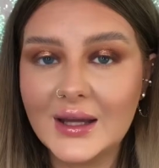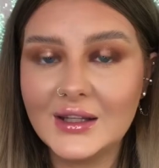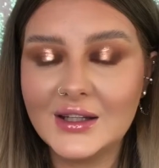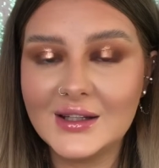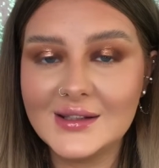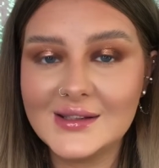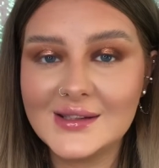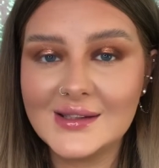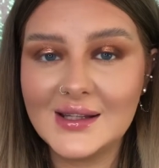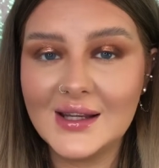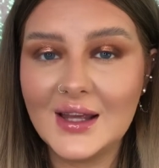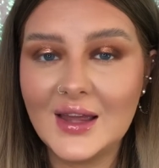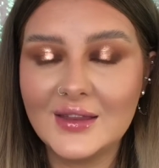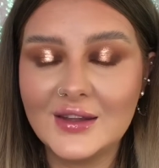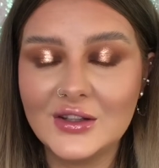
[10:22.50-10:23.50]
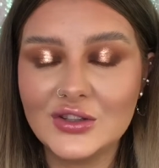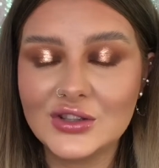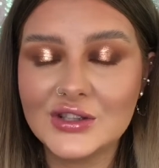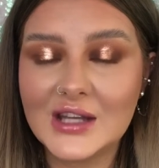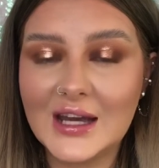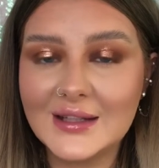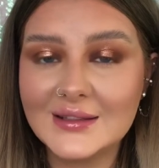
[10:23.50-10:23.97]
you can see that just
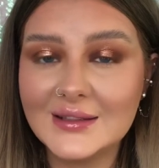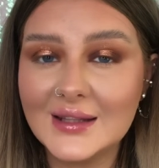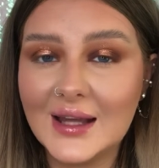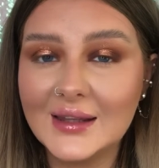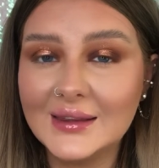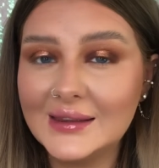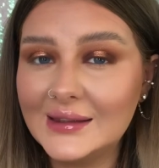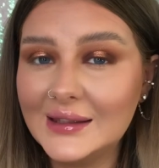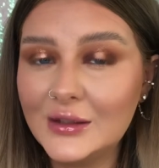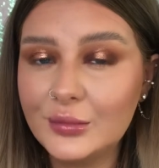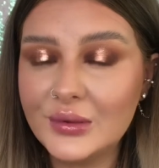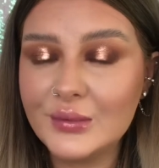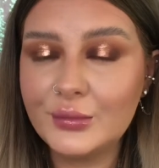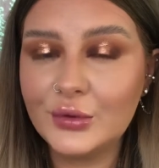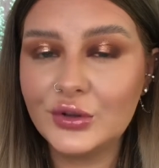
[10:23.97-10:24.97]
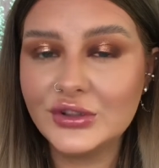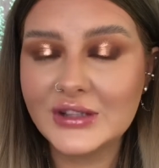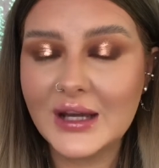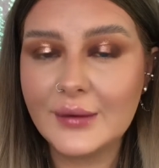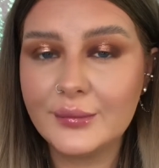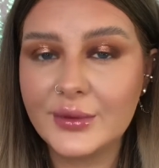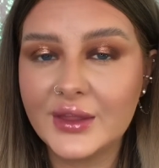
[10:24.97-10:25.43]
adding that little bit more
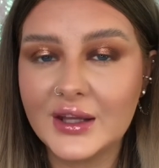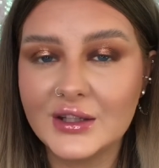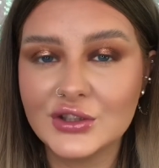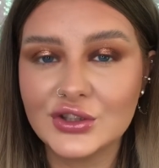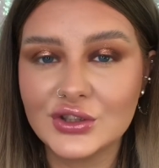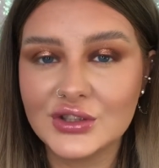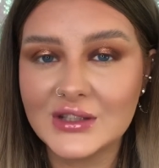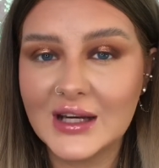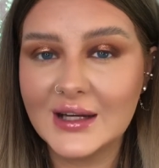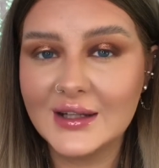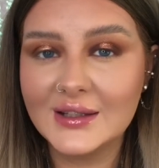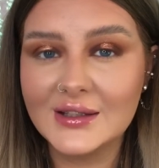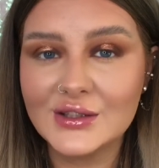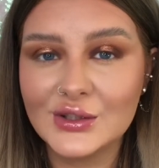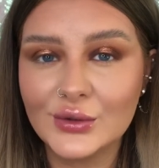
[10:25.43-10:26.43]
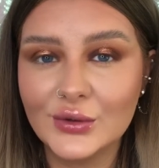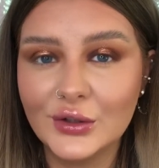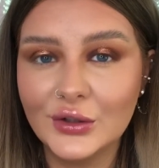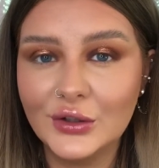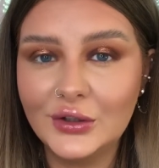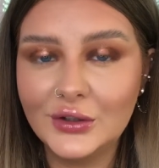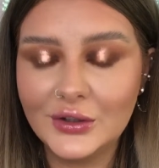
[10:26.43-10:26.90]
depth has just added to the look.